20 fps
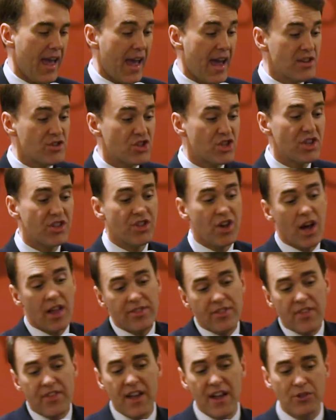And she
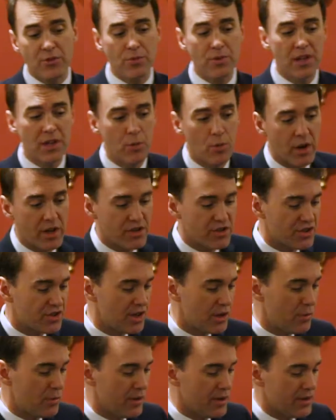thought that that's really what
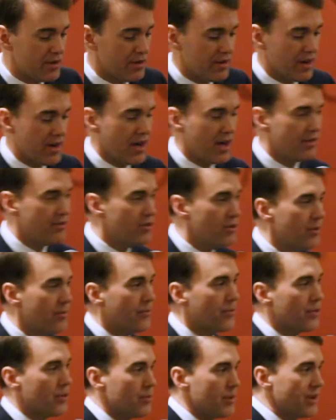she would do
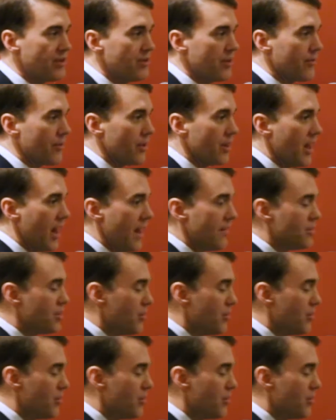for the rest of her life.